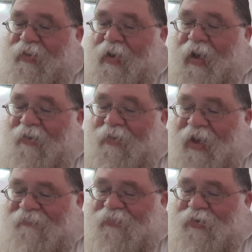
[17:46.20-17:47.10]

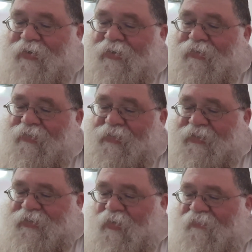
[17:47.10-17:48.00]
However,
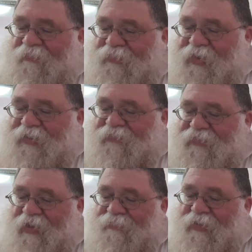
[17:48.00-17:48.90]
this is all from
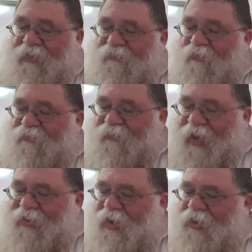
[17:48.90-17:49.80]
Taisus, I believe.
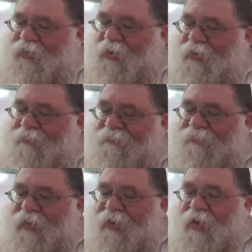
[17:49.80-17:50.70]
Then
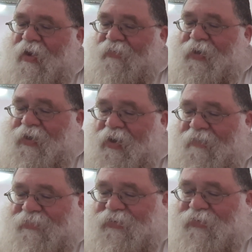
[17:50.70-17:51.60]
Adam when it
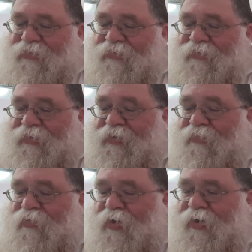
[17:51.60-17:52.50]
comes to the
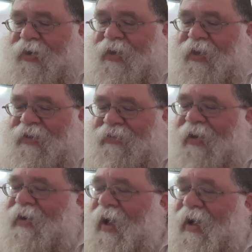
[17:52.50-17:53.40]
wording in
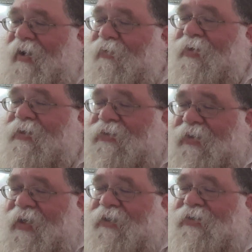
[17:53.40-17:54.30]
Tanakh, where it
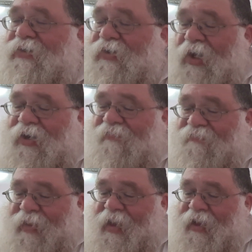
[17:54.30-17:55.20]
says "son of
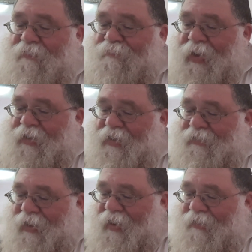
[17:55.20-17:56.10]
man," Ben
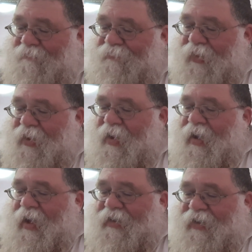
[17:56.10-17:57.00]
Adam,
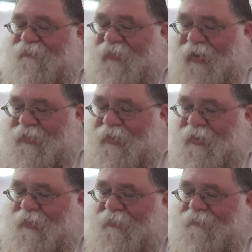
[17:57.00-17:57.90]

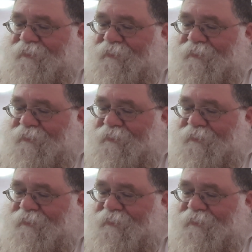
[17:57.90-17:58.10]
Hakavana,